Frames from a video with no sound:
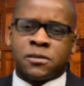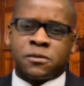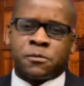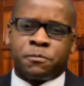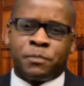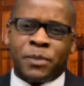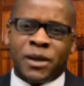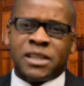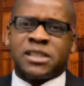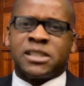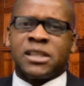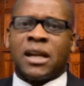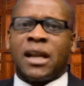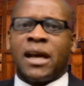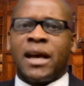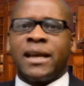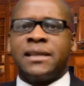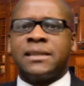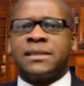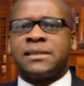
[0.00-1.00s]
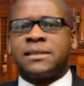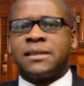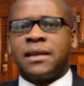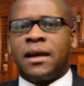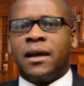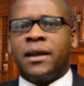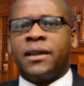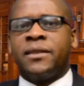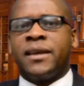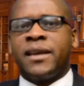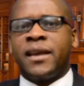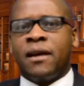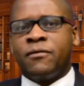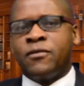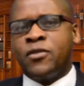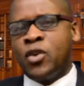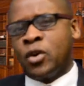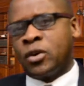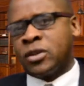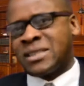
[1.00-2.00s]
specialized and they
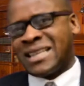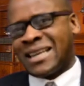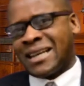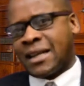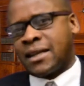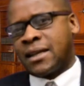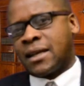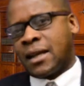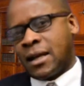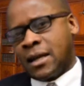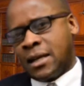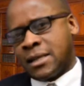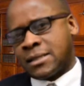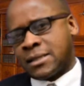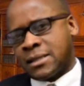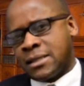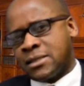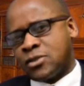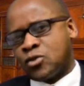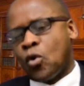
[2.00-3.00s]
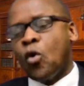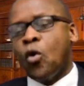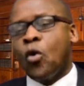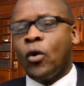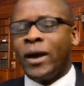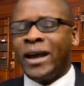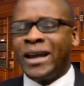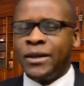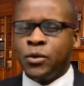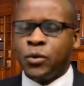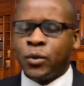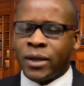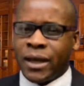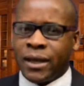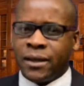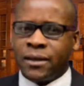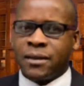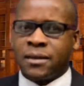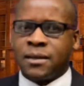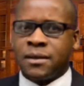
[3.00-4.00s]
have not taken classes or
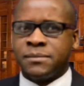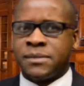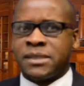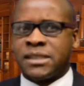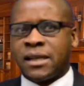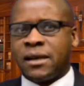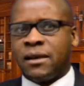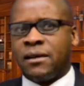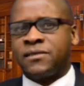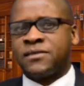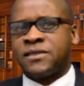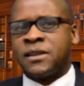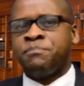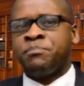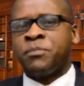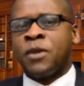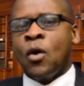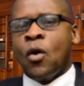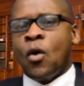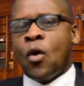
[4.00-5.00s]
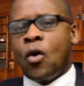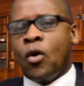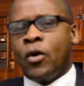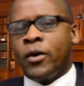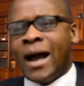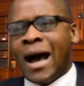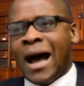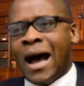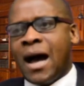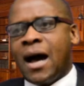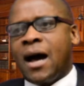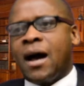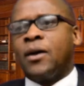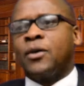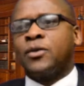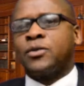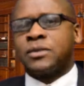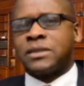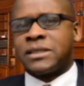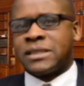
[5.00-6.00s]
educated themselves on
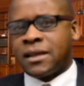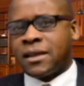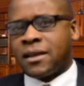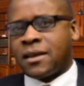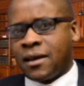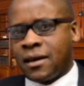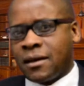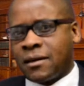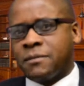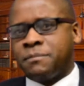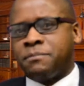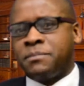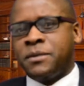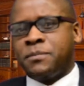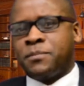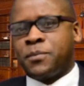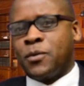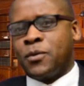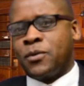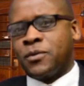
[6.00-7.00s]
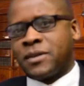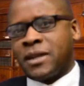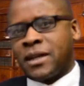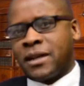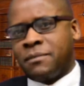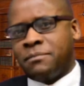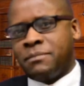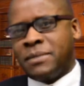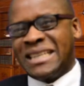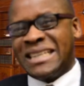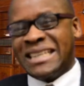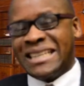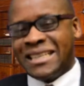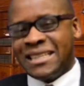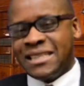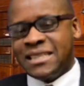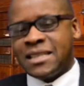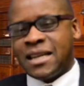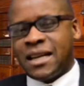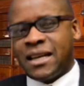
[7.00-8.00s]
how to take care of people that have been
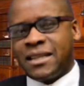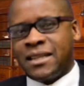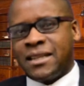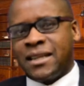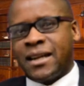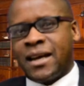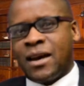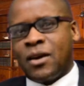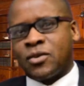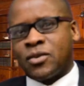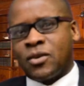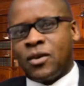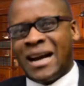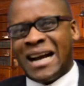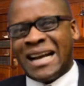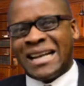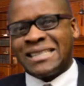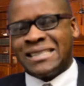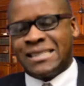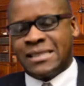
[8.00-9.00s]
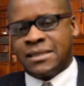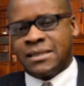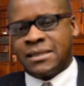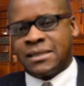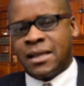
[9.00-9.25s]
injured in an auto accident.